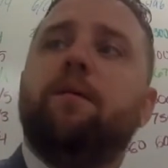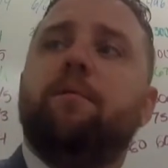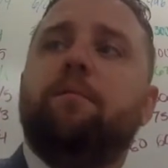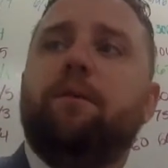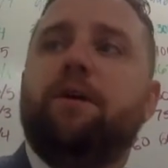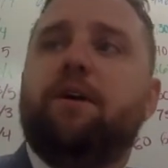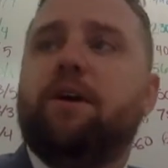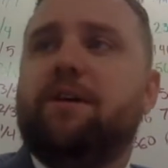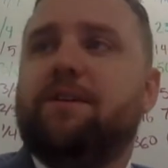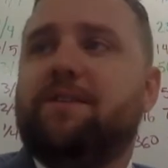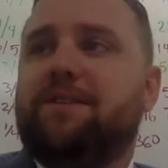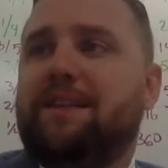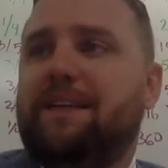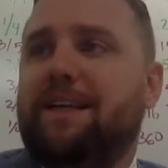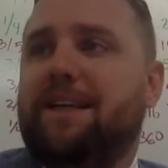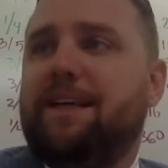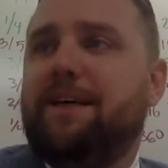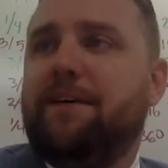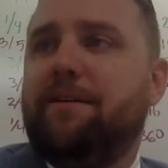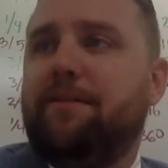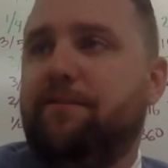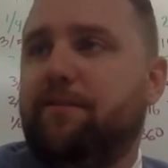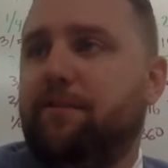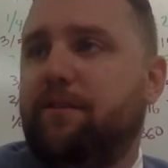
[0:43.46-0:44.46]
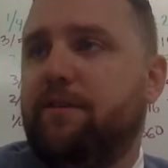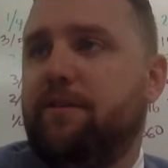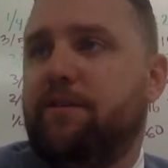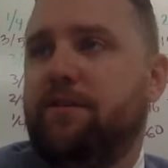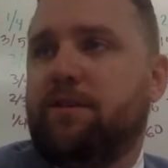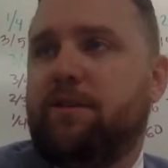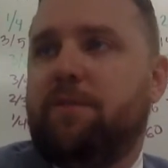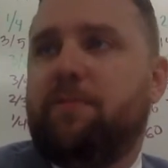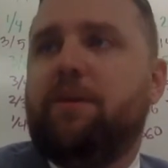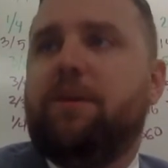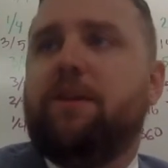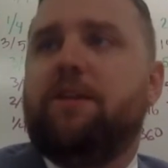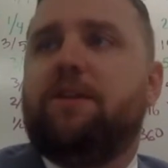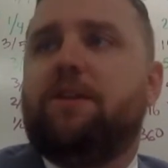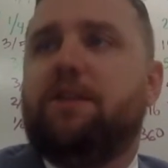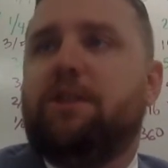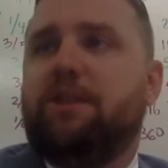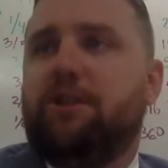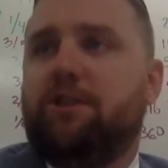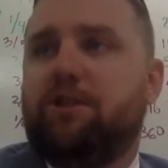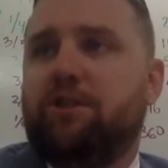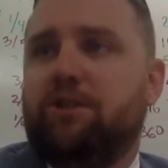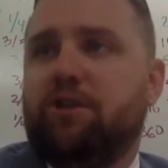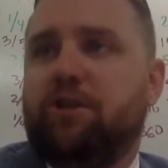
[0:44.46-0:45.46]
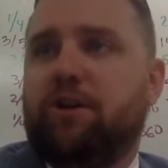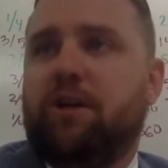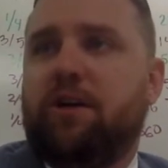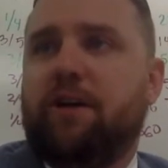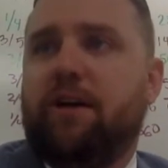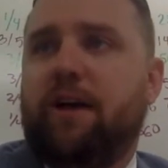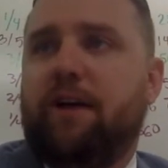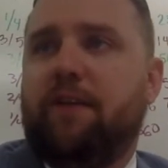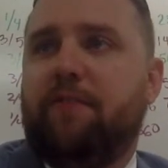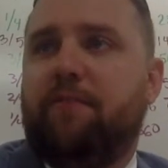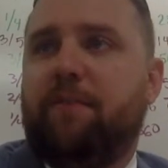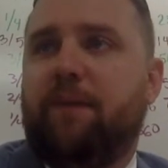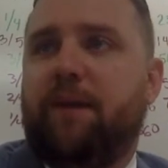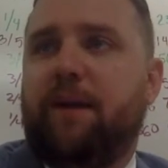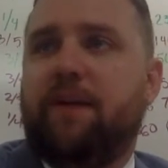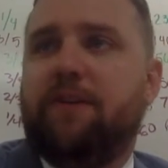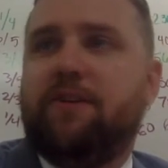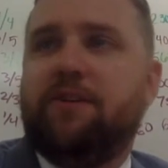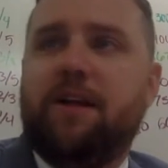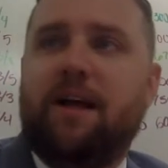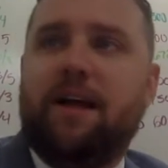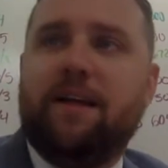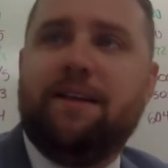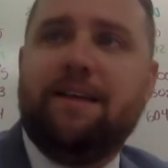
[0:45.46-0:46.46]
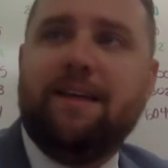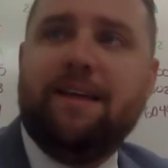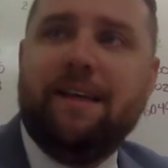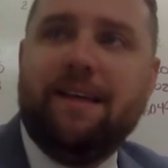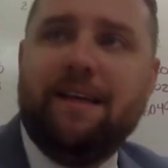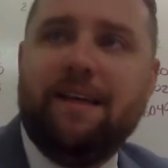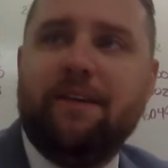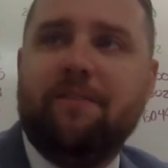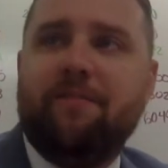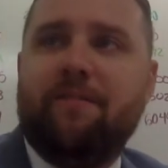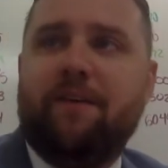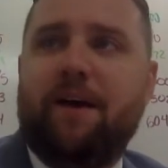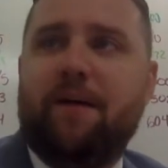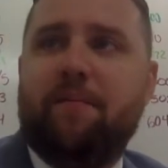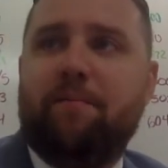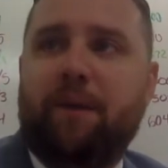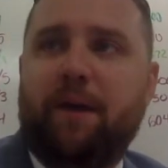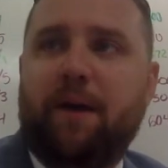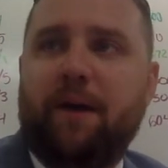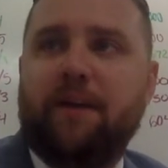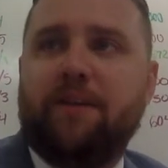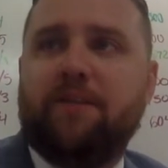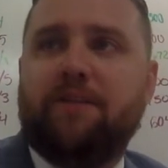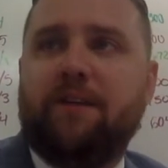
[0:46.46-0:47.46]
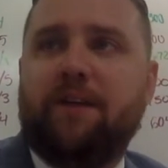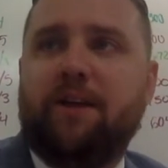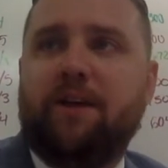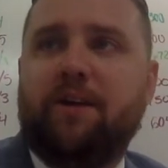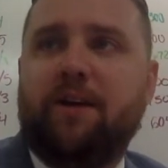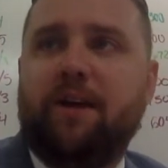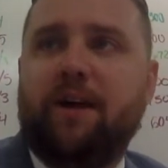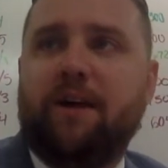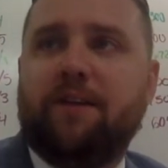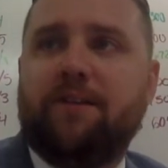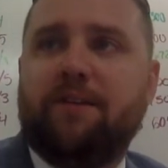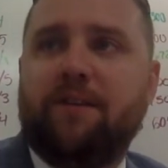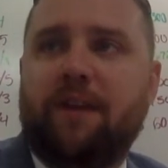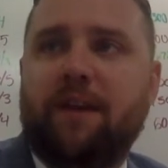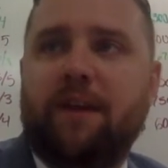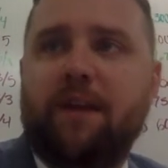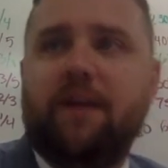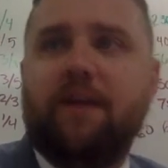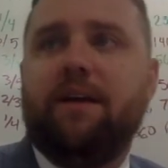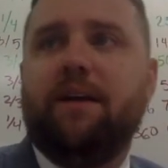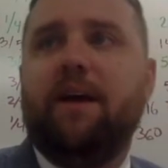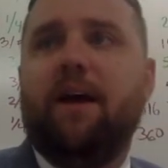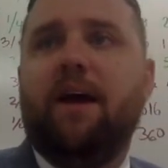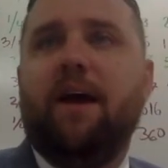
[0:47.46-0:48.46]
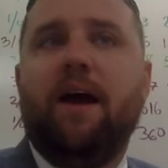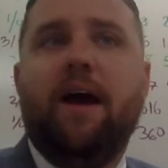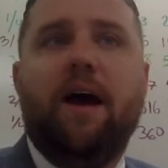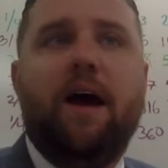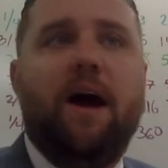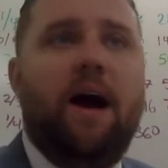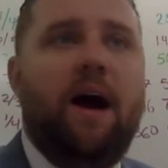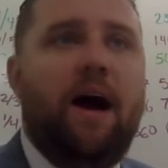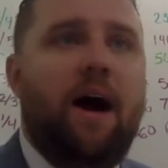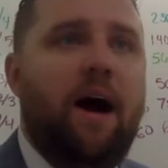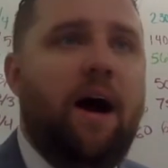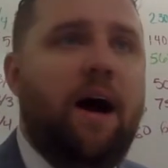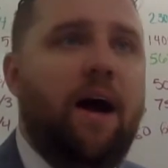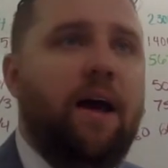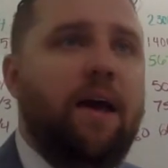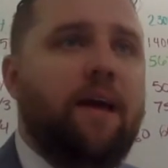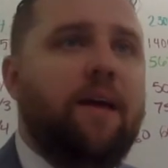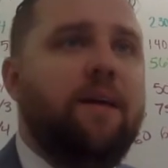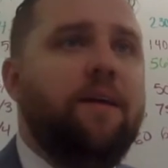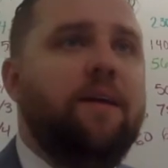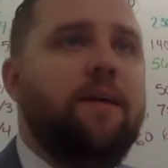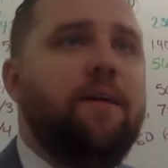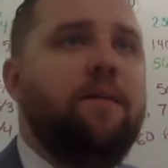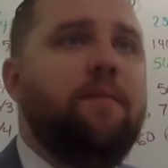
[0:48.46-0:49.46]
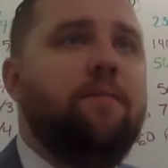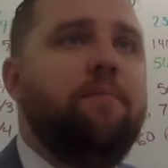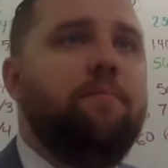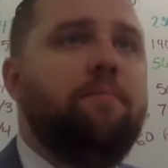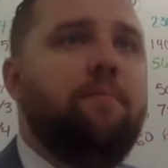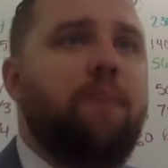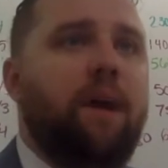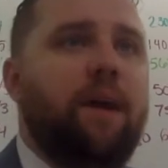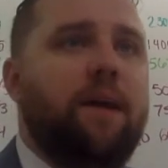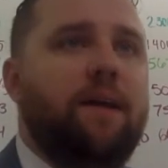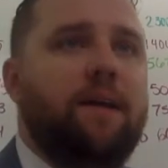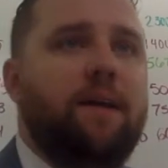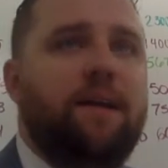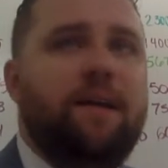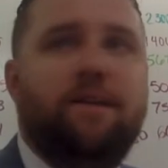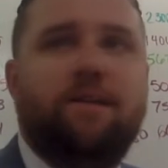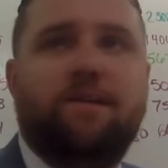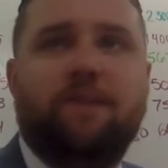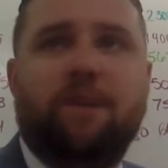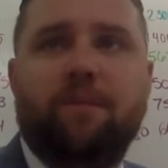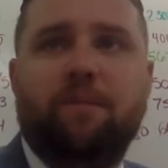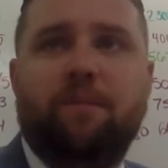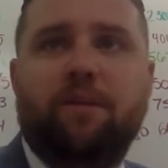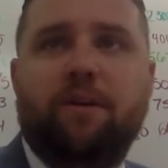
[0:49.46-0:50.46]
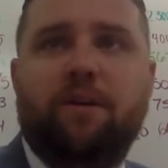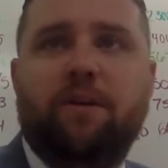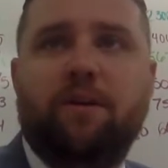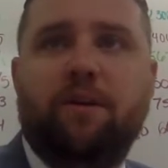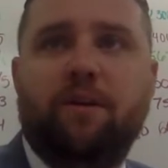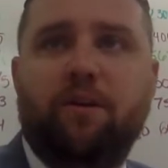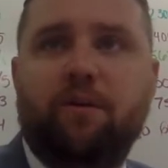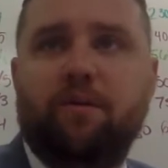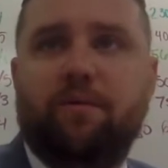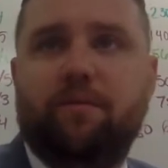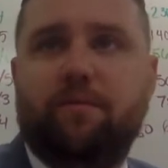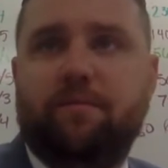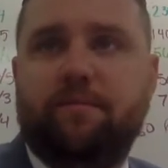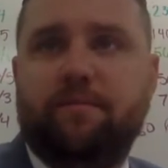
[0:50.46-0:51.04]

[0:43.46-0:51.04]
Because if somebody sees your junk knife page and at the end of that page, they are not saying, I might need something new,